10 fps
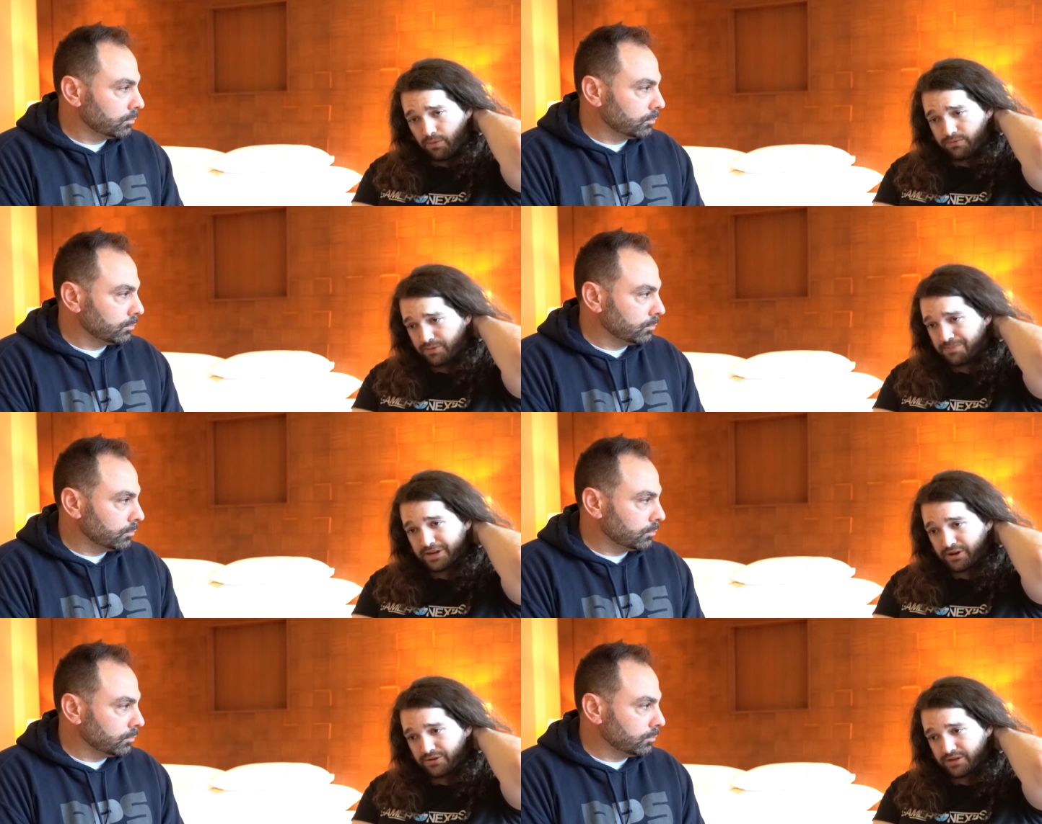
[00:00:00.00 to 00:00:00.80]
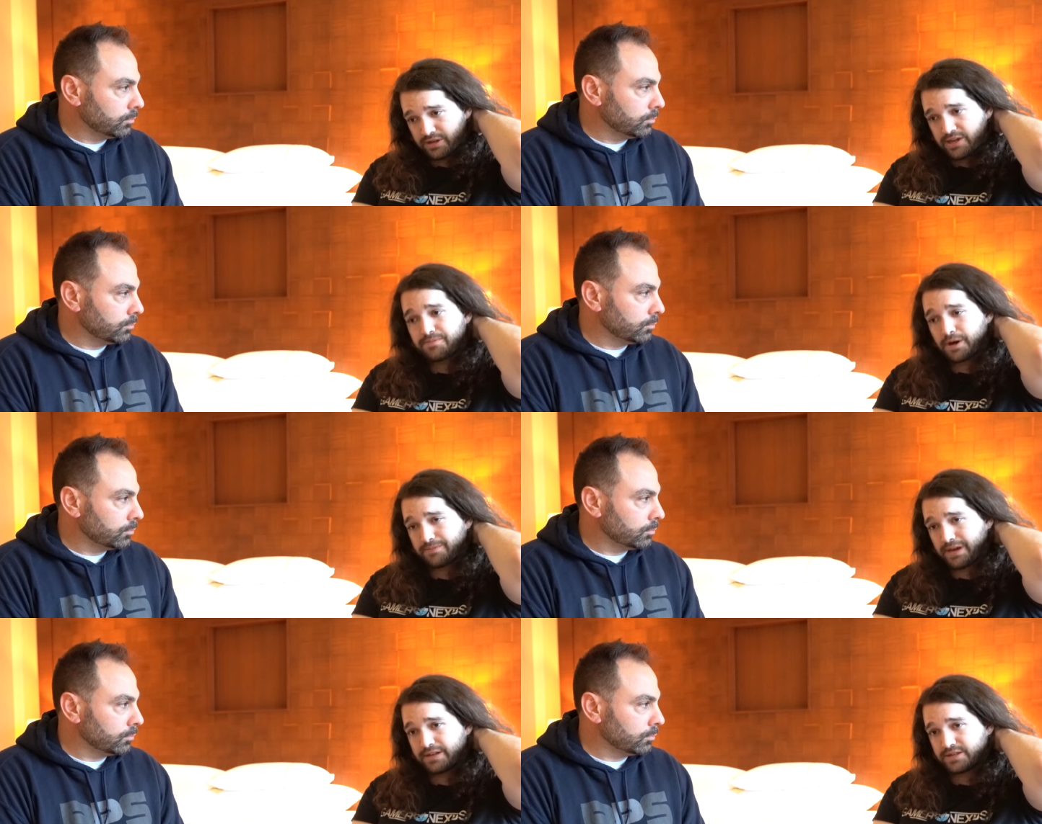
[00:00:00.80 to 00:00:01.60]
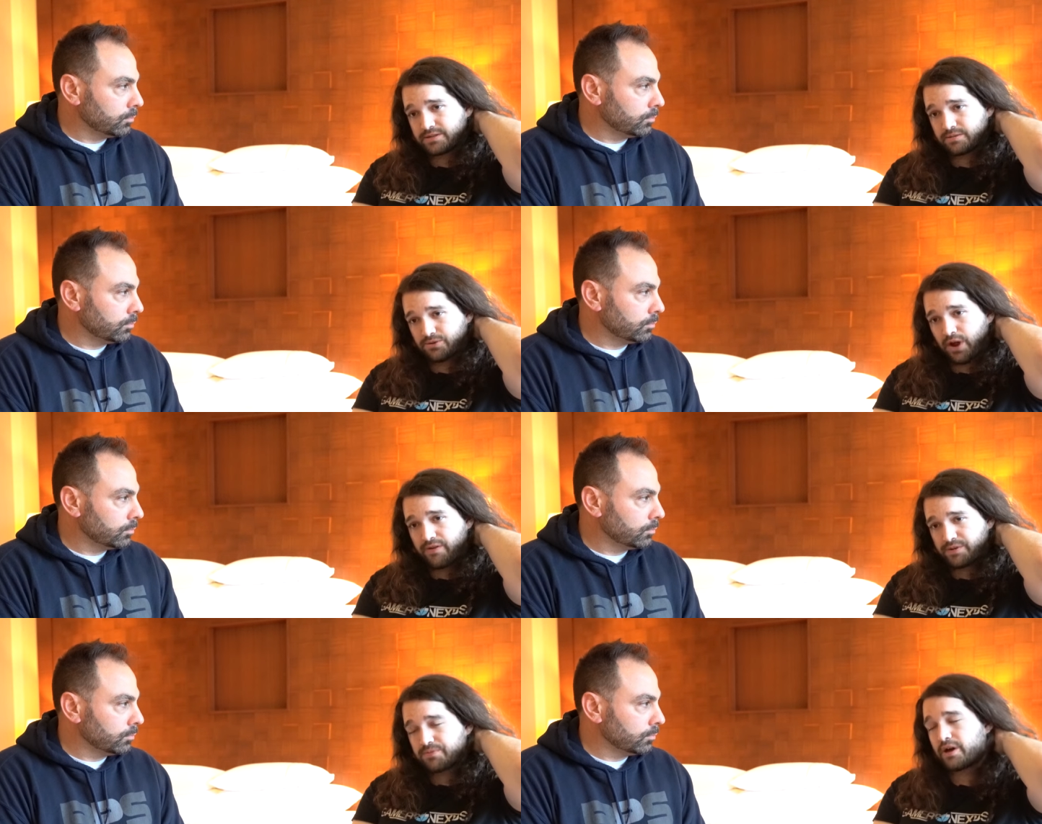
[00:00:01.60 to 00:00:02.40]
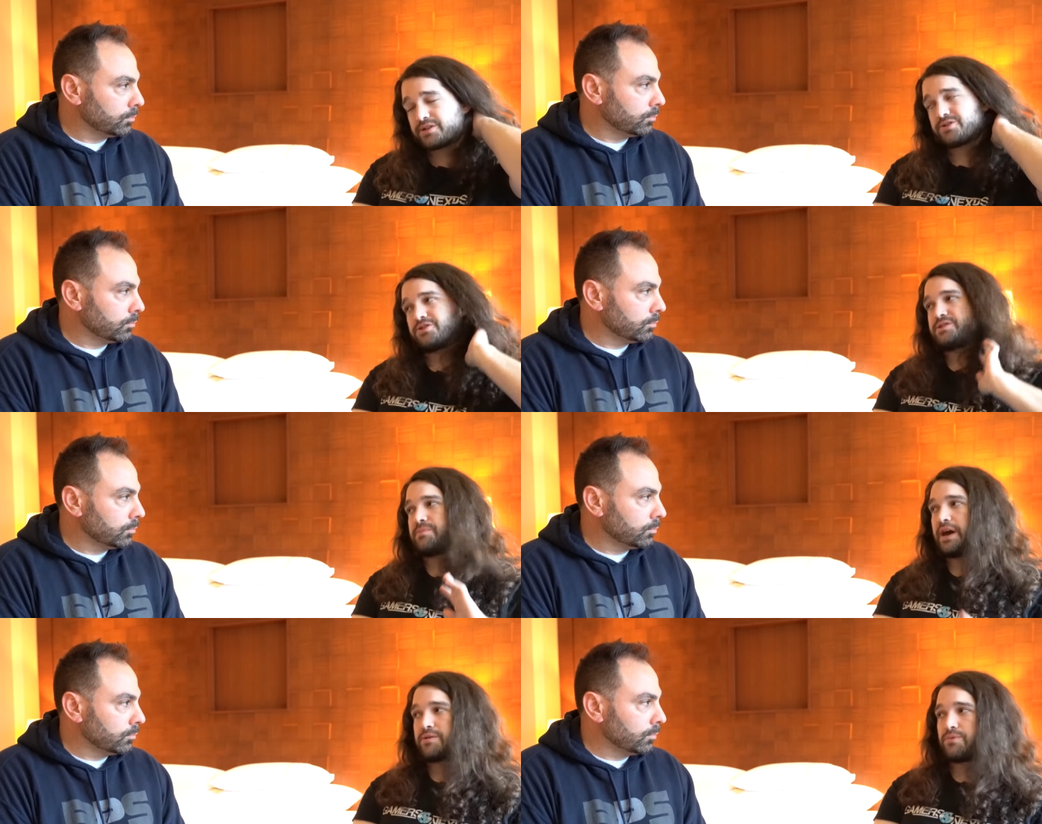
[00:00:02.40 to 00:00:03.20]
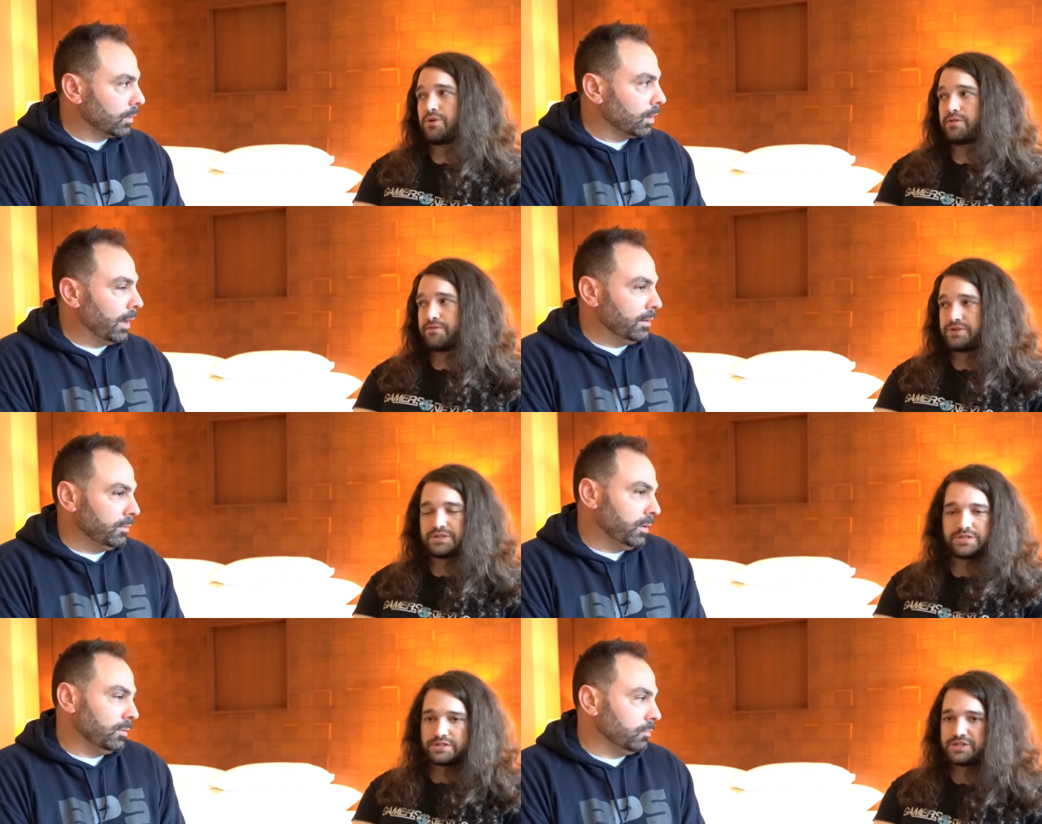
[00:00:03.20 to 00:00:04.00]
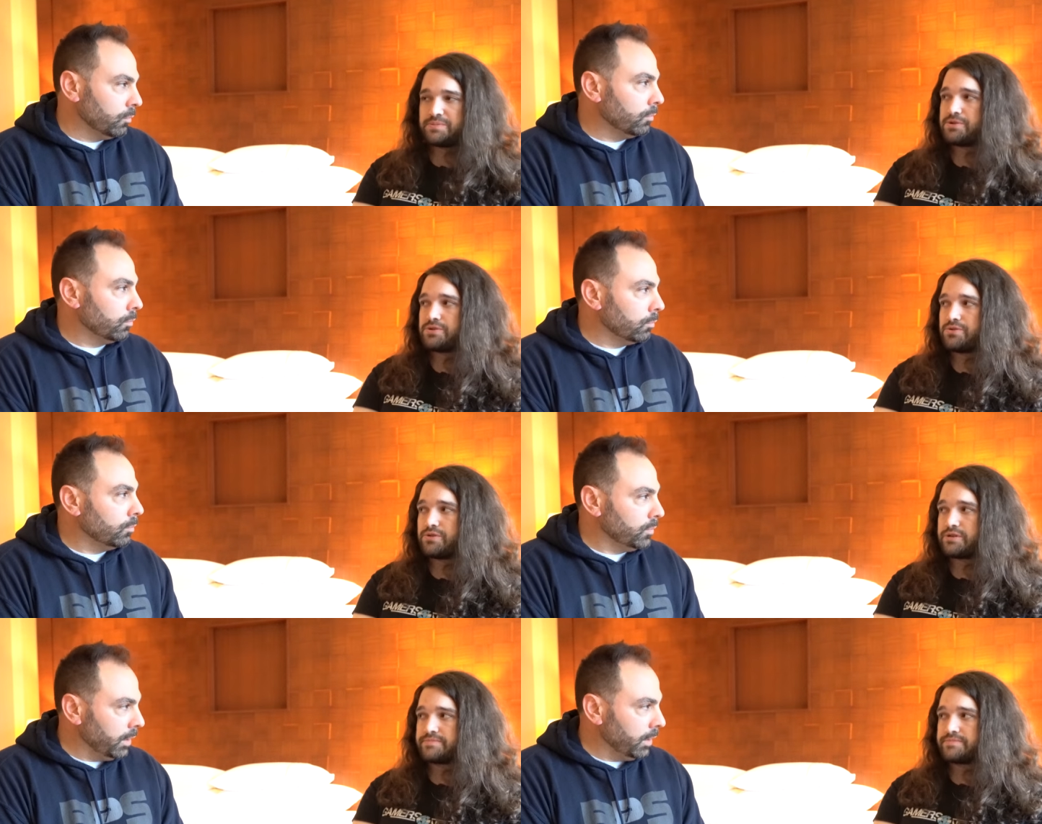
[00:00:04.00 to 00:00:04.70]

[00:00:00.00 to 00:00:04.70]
Speaker 1: the bigger the heat pipe gets, gravity probably starts to matter more versus and, a CPU cooler.